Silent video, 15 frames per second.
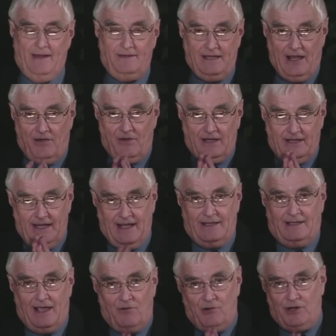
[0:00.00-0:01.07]
Now,
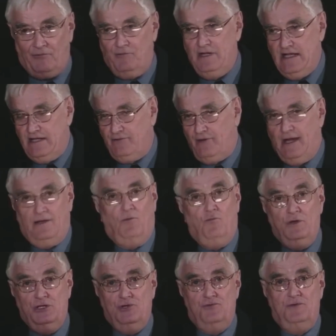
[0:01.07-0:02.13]
again, I want to reiterate,
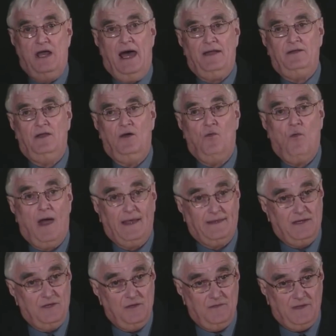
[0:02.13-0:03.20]
we do not know why
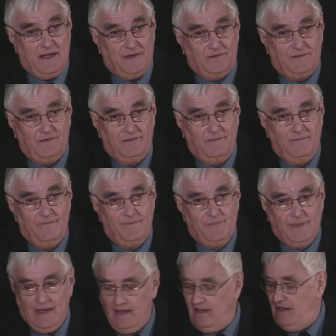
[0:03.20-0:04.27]
they do this.
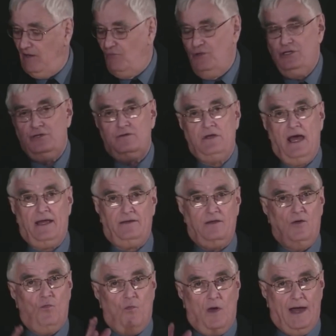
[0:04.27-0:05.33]
We do not
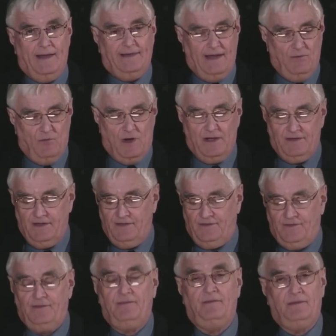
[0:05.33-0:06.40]
know why they want
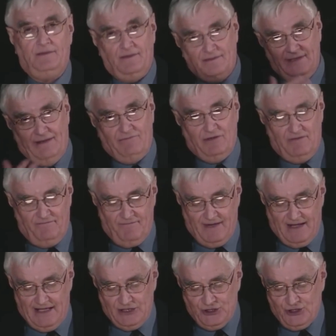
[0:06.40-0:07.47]
this level of
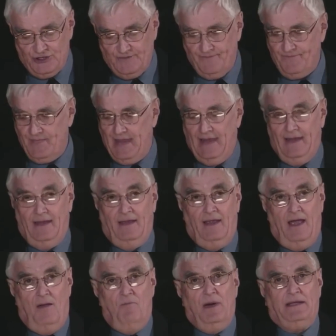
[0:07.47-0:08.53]
flesh,
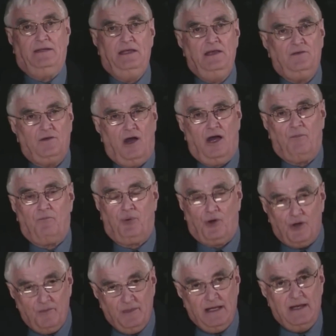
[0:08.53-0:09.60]
but these are
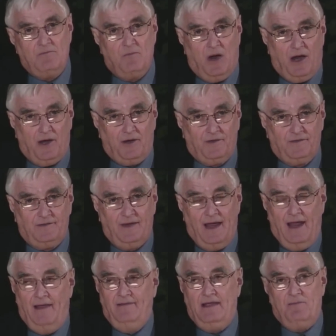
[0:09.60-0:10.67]
permanent marks
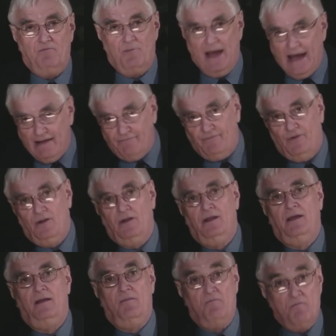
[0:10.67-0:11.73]
that
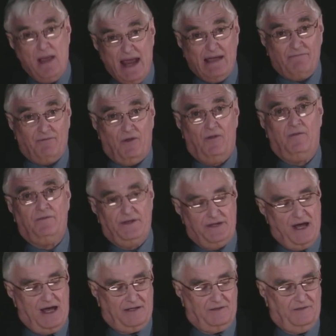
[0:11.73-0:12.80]
baffle the
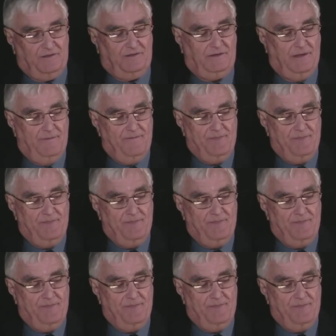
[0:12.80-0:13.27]
doctors.